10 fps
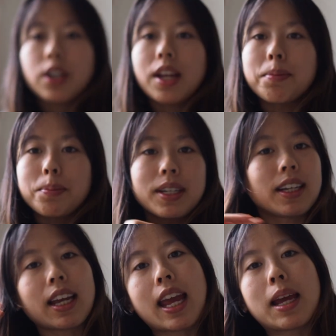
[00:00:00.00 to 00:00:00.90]
and
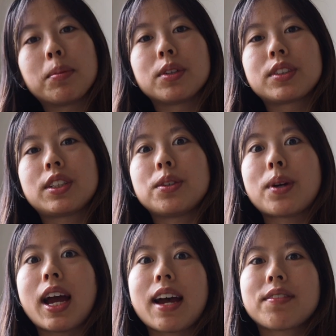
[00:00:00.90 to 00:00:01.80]
being able to
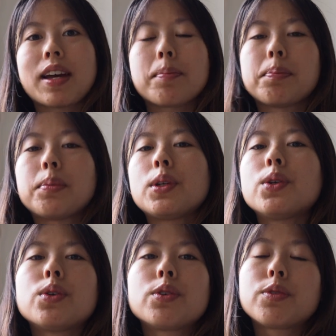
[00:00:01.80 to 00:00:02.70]
have that
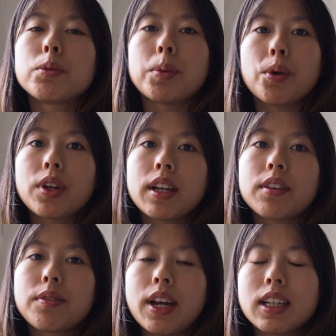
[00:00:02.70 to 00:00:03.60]
beautiful bokeh
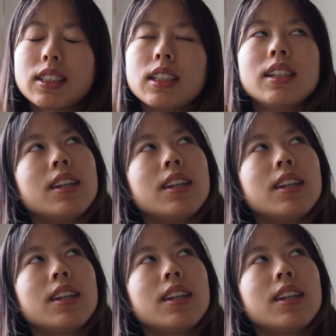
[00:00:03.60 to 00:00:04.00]
effect.